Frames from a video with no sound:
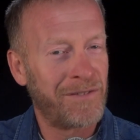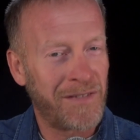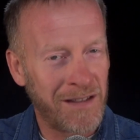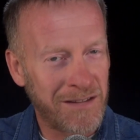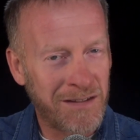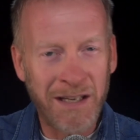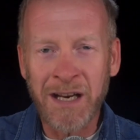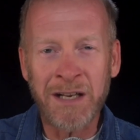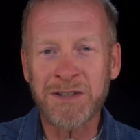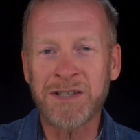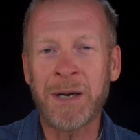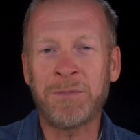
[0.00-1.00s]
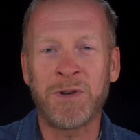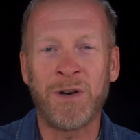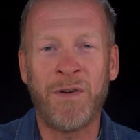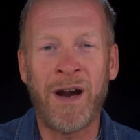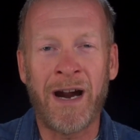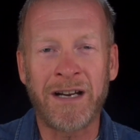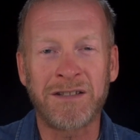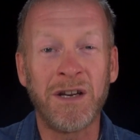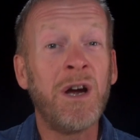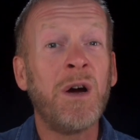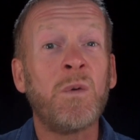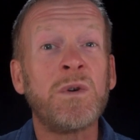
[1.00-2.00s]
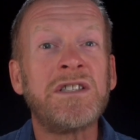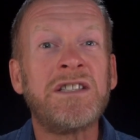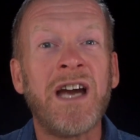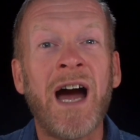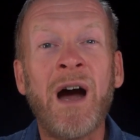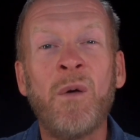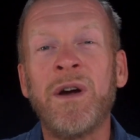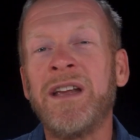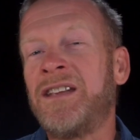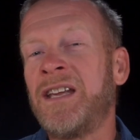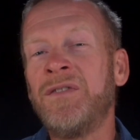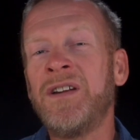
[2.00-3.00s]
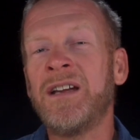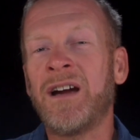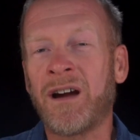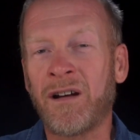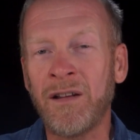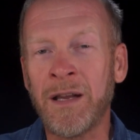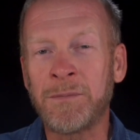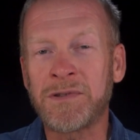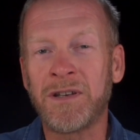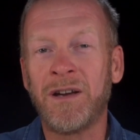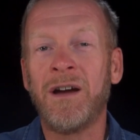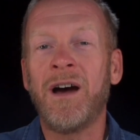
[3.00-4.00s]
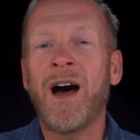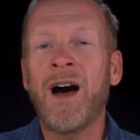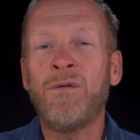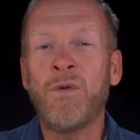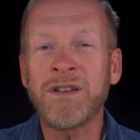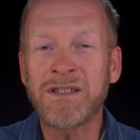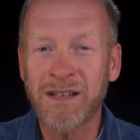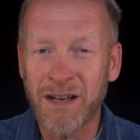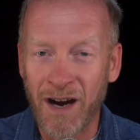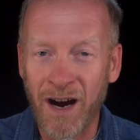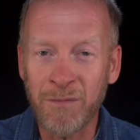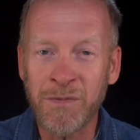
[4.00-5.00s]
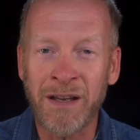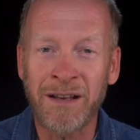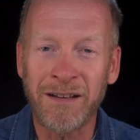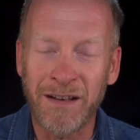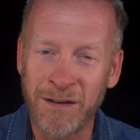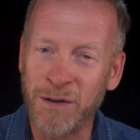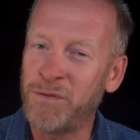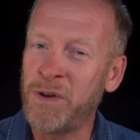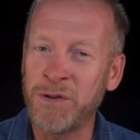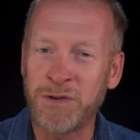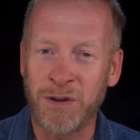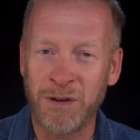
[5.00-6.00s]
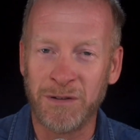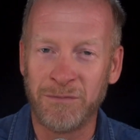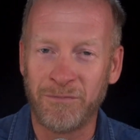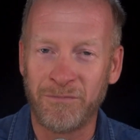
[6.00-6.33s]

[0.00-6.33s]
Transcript: The 2nd chapter of Acts was Yahweh giving a glimpse of what's coming in the future.